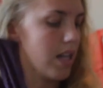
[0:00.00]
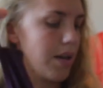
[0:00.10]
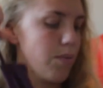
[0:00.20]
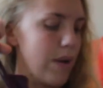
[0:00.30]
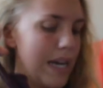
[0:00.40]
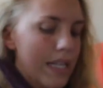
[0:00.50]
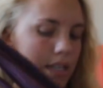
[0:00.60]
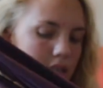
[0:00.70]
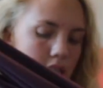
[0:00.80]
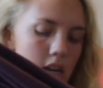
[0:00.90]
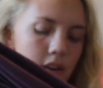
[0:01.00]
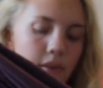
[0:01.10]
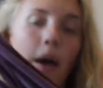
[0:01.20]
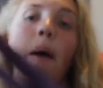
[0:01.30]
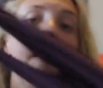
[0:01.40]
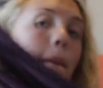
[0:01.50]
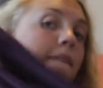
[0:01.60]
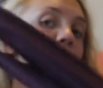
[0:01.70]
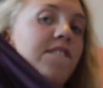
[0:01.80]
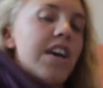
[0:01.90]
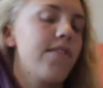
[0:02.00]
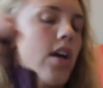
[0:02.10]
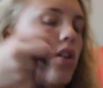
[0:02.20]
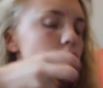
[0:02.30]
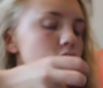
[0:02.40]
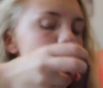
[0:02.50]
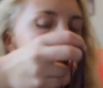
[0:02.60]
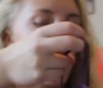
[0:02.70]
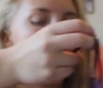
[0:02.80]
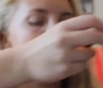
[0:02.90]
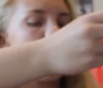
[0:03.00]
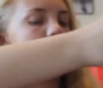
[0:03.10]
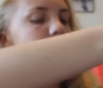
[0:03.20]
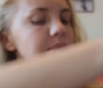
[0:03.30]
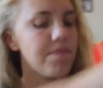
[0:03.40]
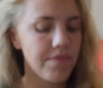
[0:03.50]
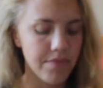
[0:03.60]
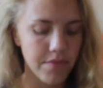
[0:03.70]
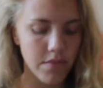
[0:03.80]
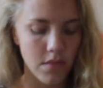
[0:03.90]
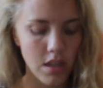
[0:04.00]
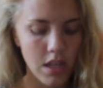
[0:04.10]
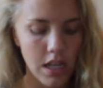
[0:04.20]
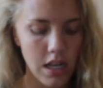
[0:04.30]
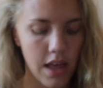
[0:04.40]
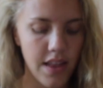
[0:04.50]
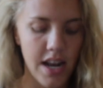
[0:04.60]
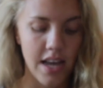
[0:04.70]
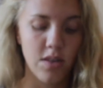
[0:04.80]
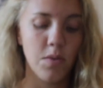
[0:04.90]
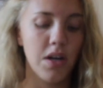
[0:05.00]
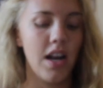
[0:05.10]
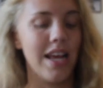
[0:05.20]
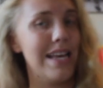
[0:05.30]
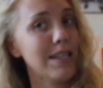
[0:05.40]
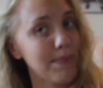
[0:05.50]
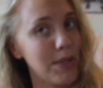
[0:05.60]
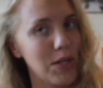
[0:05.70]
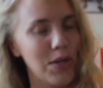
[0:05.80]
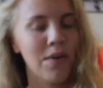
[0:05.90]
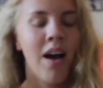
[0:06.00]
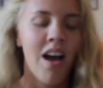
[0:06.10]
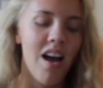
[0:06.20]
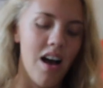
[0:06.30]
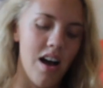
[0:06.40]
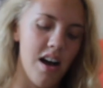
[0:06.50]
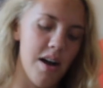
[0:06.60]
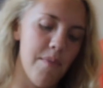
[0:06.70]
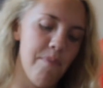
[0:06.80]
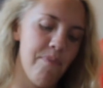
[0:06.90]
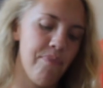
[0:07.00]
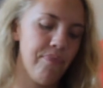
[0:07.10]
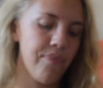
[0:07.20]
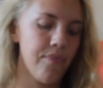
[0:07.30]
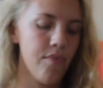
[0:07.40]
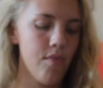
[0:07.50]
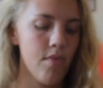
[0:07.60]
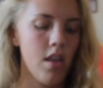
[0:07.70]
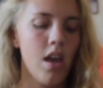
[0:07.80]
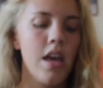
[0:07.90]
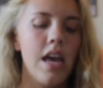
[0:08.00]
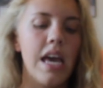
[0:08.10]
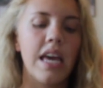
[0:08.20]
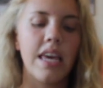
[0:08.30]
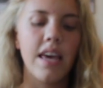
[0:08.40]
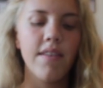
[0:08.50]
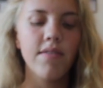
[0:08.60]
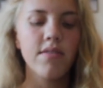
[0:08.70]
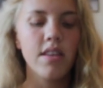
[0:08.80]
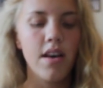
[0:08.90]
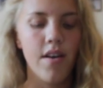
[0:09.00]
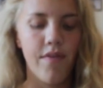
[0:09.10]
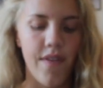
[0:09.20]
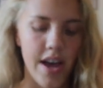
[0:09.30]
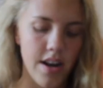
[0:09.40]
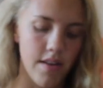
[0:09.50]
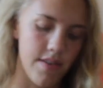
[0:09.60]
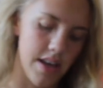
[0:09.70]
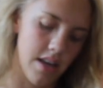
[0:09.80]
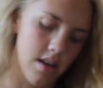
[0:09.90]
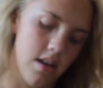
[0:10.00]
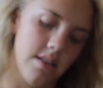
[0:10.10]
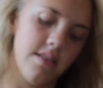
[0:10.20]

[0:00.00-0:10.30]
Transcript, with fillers: and like reds and stuff, fave colors. Um, Oh, the next one is blue. Um, it gives the effect of like a